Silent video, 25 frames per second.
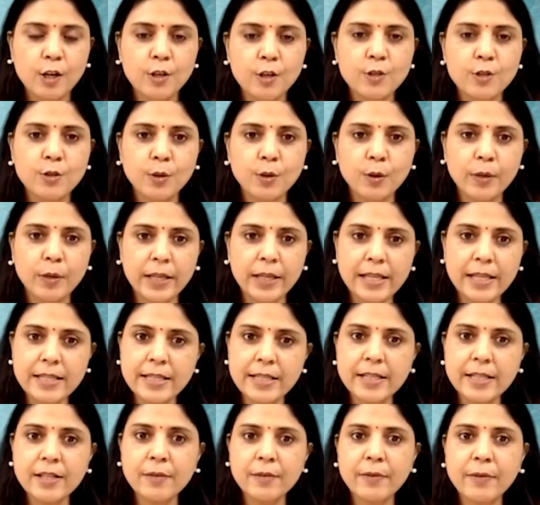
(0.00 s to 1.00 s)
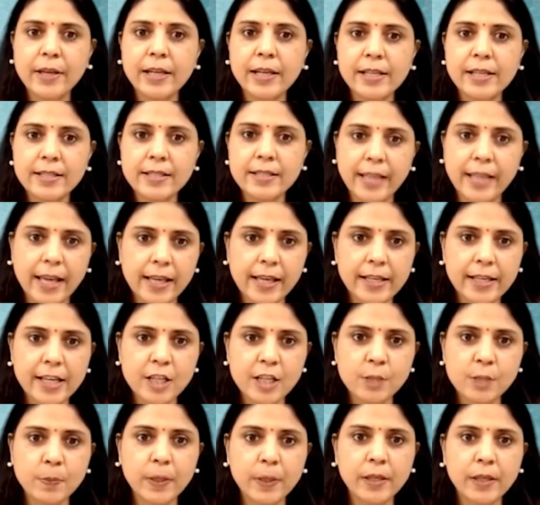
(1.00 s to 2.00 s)
So is it a very scary
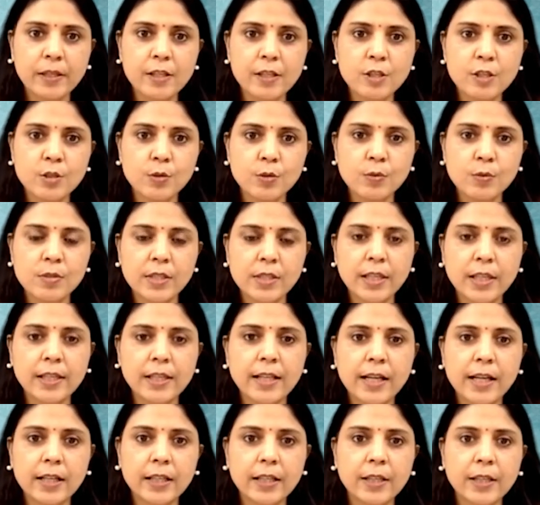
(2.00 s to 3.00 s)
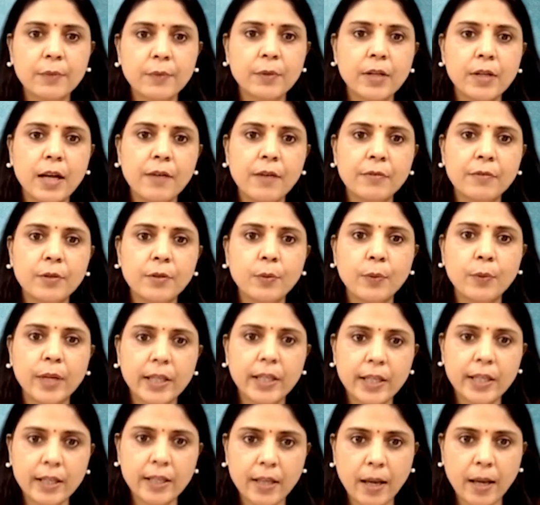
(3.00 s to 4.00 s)
experience to see that even after
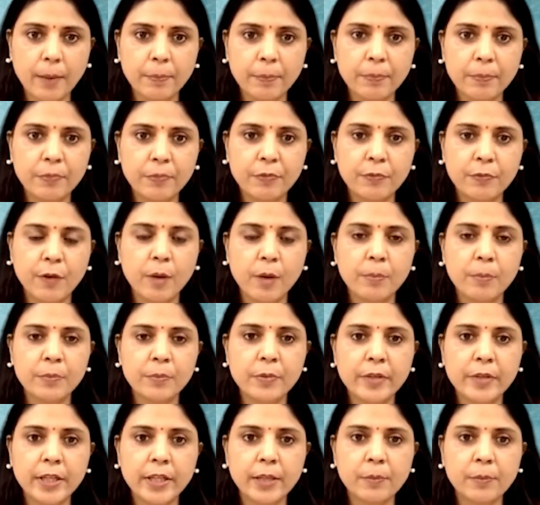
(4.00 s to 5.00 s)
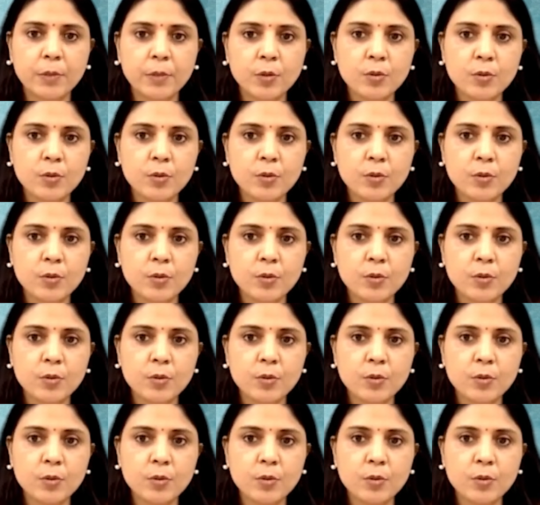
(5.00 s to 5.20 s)
waking up from dream,